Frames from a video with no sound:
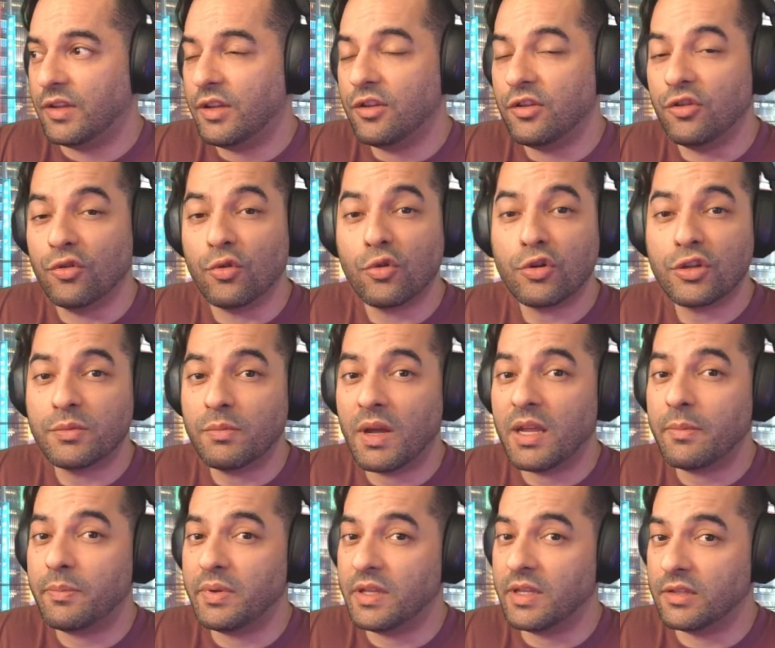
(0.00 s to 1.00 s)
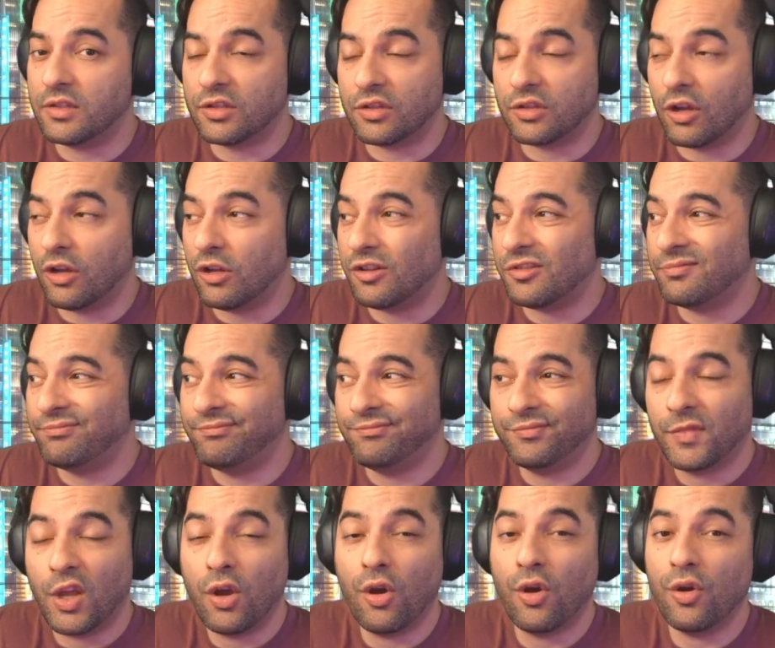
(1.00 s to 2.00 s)
Yours might be installed
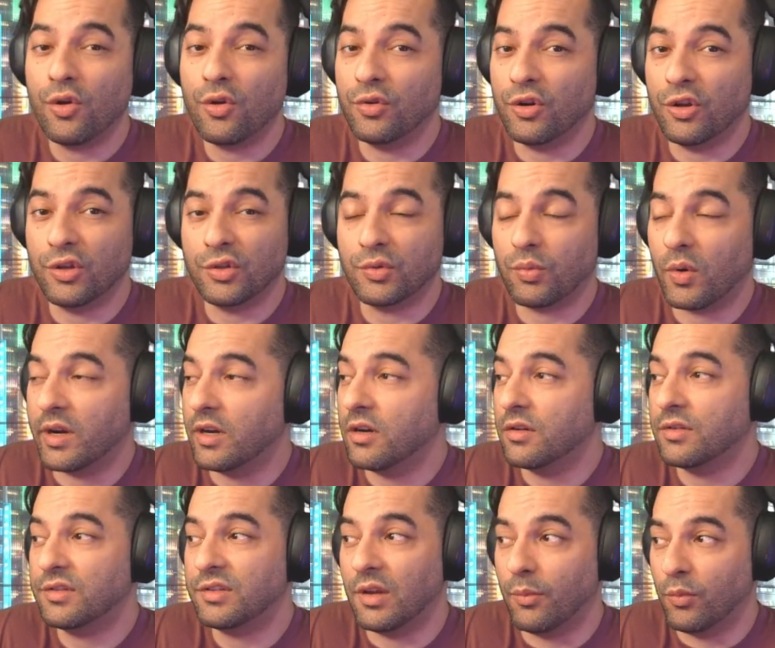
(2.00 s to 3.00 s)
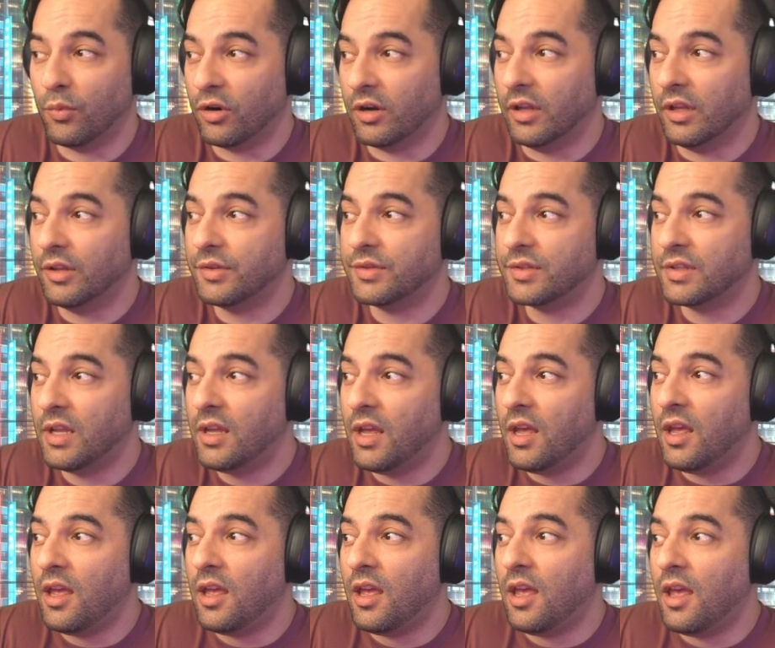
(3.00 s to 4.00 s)
who knows where, somewhere else.
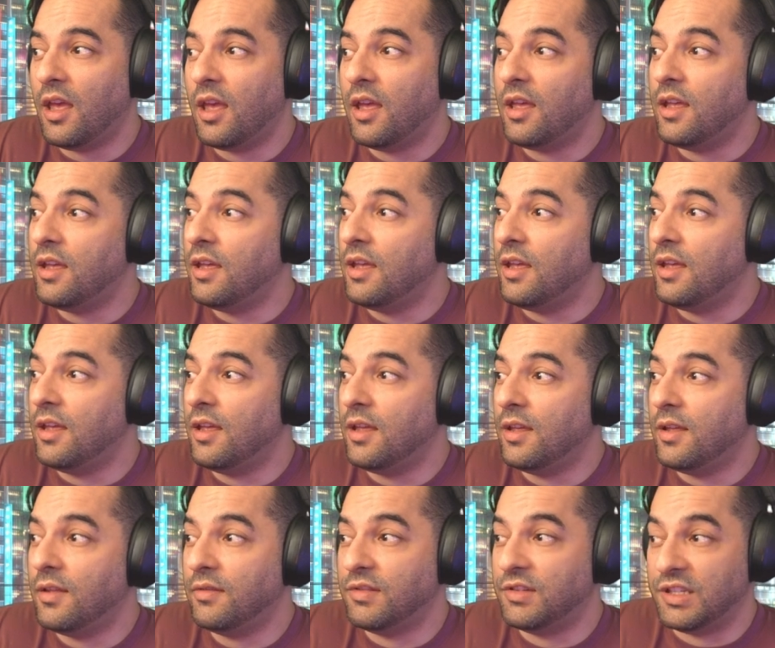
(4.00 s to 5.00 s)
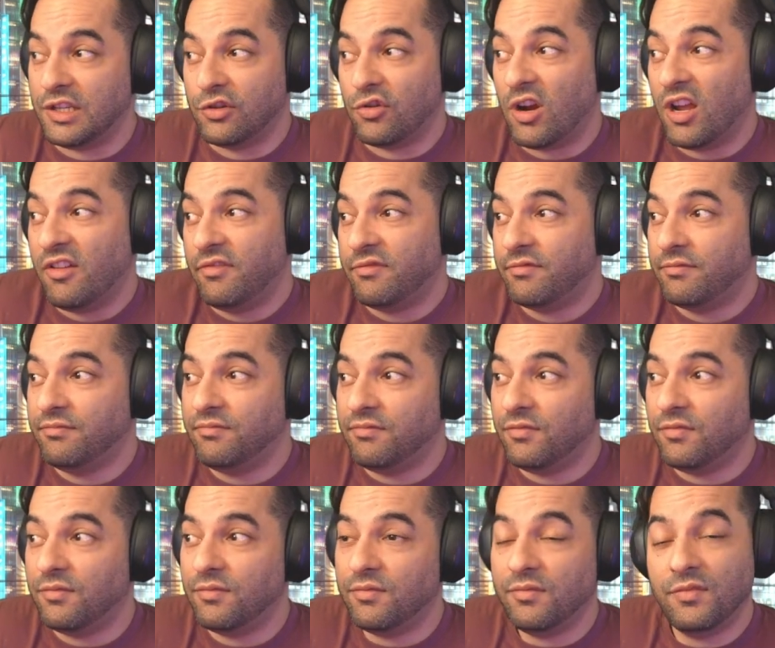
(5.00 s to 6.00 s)
C drive,
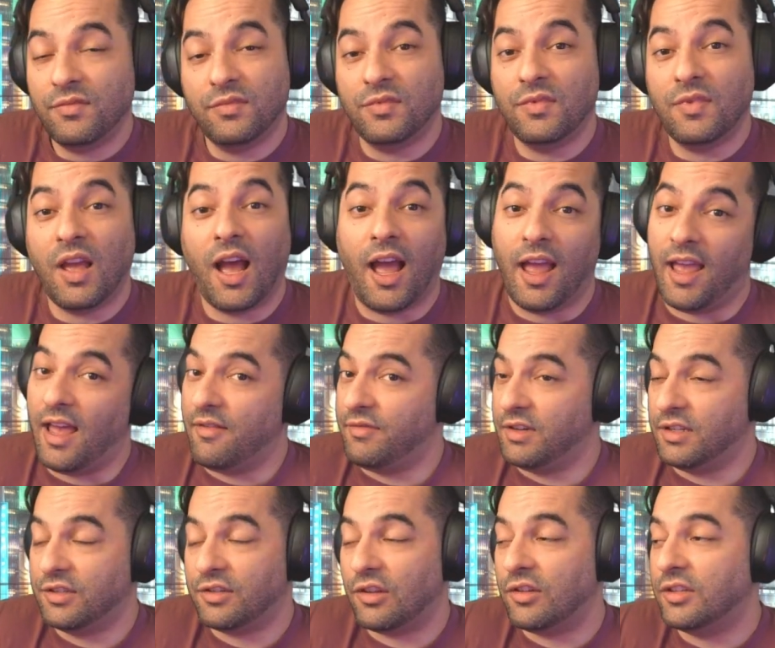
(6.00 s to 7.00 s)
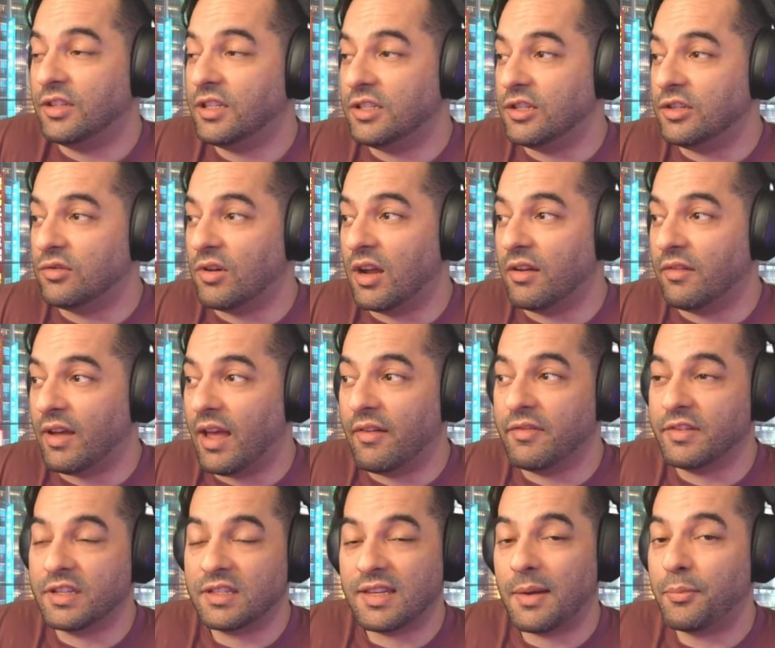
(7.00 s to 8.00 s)
I have it installed in the D drive. I
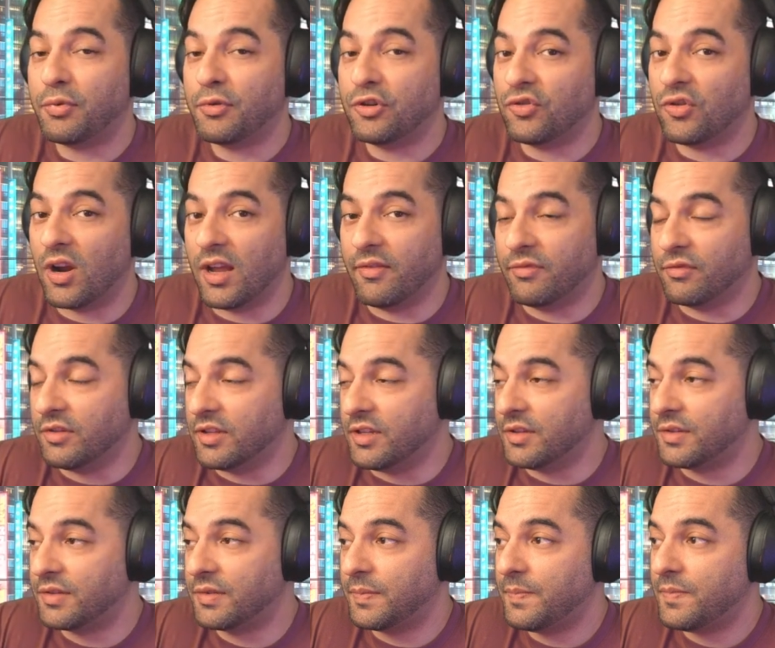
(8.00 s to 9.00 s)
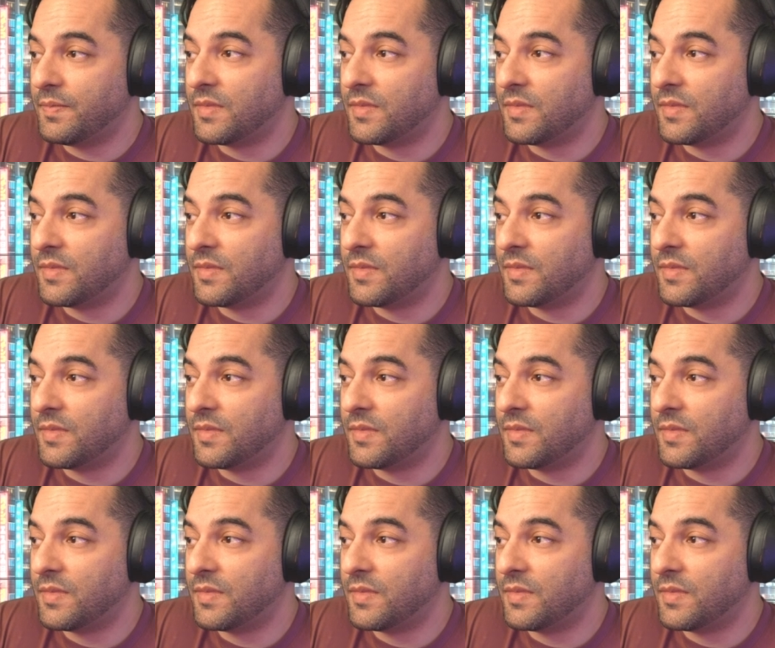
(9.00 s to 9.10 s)
have a separate drive for this.